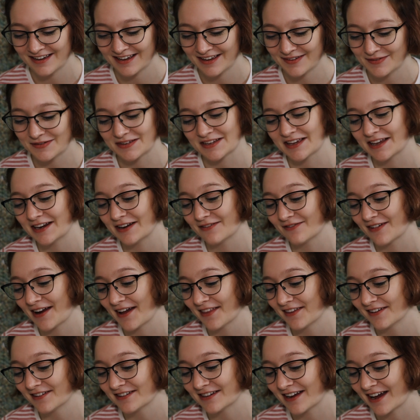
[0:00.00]
He was getting
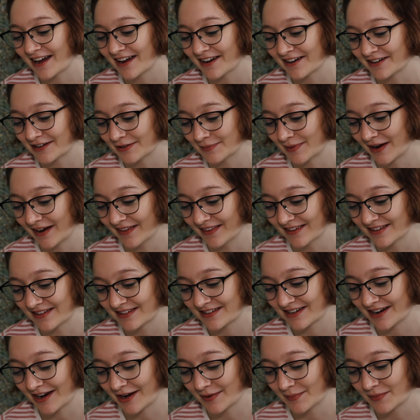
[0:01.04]
rather tired by
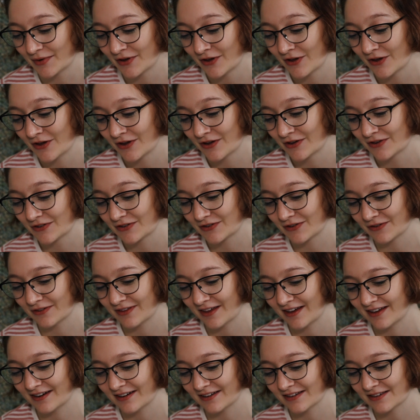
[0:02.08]
this time, so
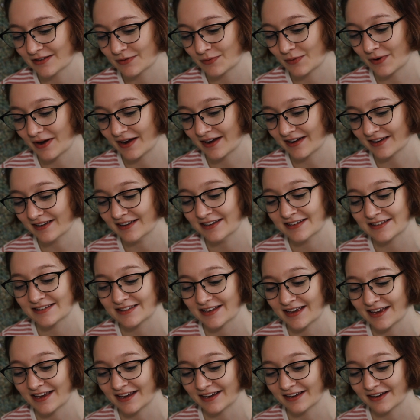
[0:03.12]
that is why he
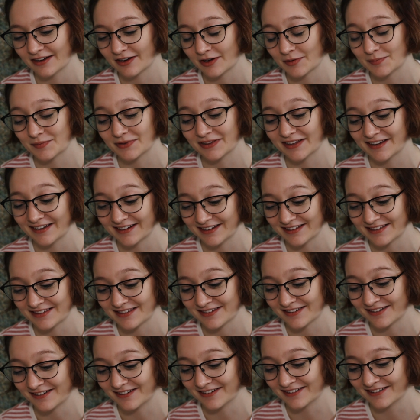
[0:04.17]
sang a complaining
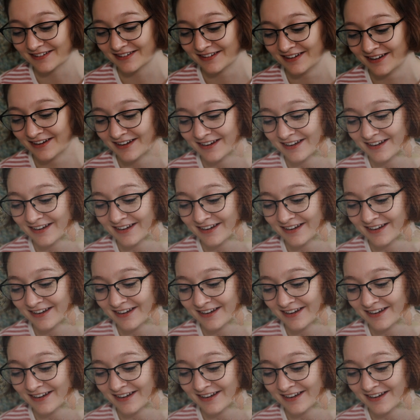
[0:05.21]
song.